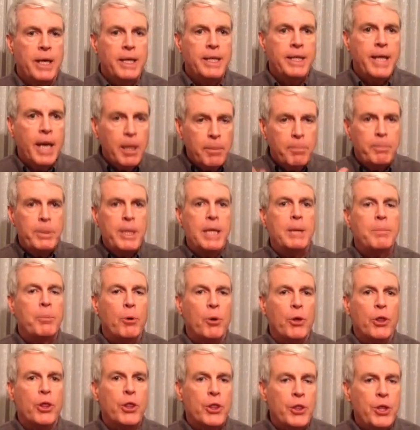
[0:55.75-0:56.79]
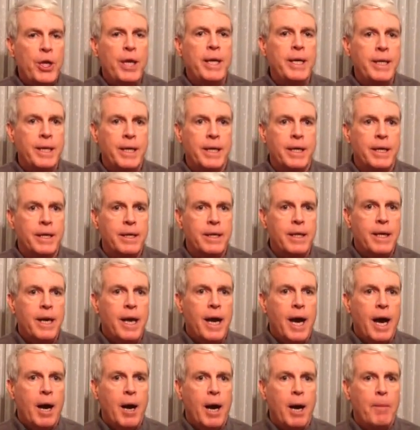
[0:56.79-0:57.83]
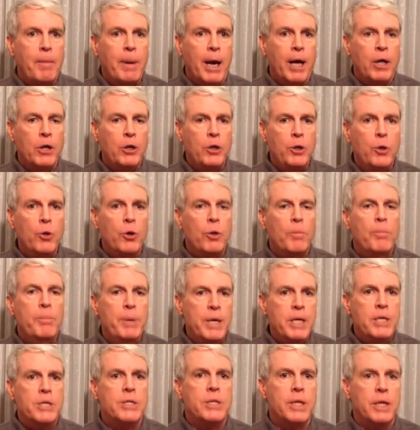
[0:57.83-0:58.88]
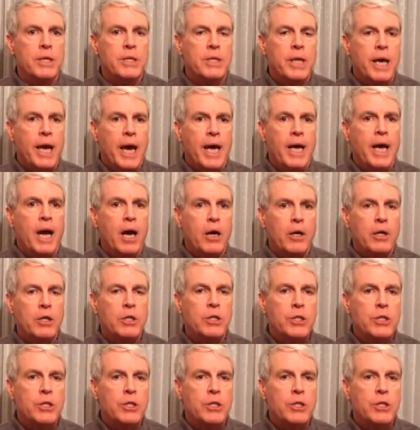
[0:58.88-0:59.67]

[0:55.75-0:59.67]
Get people thinking uh, about your business and how it can